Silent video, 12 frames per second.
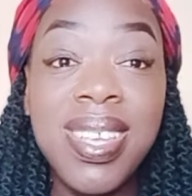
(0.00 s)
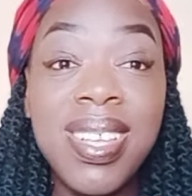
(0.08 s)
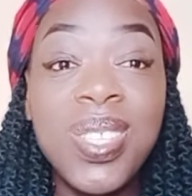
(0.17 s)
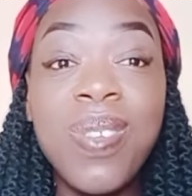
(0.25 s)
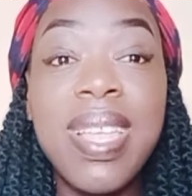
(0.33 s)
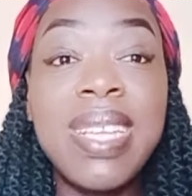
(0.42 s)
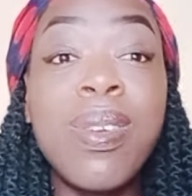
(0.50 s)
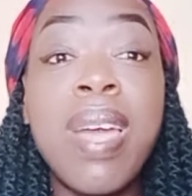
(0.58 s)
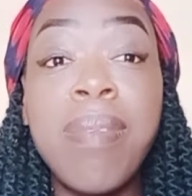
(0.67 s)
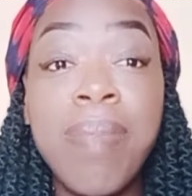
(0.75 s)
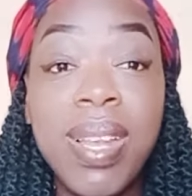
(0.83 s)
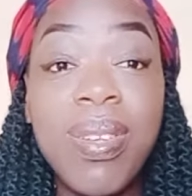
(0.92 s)
so that you
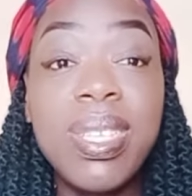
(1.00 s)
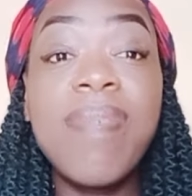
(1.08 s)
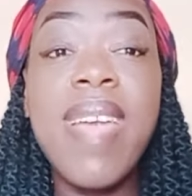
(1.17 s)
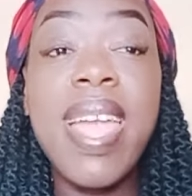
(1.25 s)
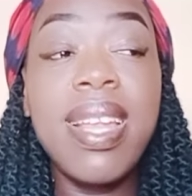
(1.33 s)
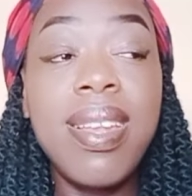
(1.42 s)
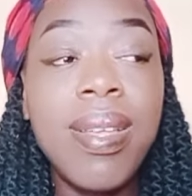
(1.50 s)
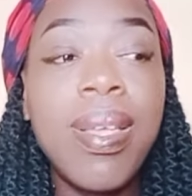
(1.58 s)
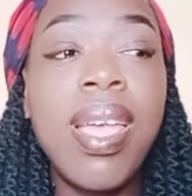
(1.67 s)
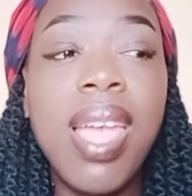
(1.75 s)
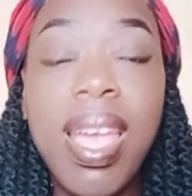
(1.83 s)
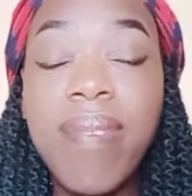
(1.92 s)
can be notified
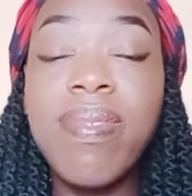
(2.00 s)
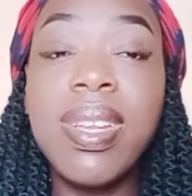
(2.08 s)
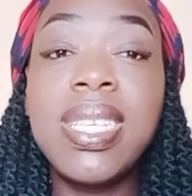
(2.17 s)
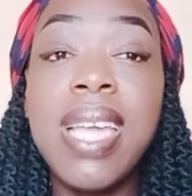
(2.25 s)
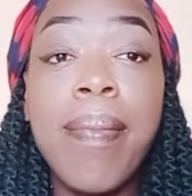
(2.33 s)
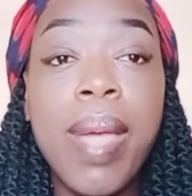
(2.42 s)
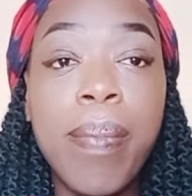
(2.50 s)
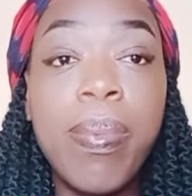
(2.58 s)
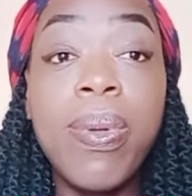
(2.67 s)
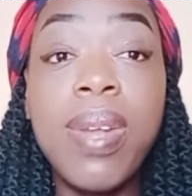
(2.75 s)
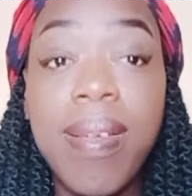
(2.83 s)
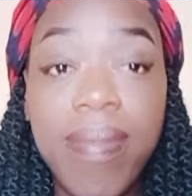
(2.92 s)
every time I
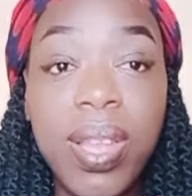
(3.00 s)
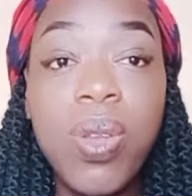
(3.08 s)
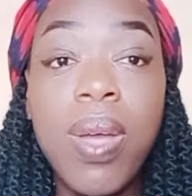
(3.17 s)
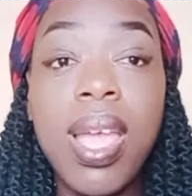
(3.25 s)
upload a video.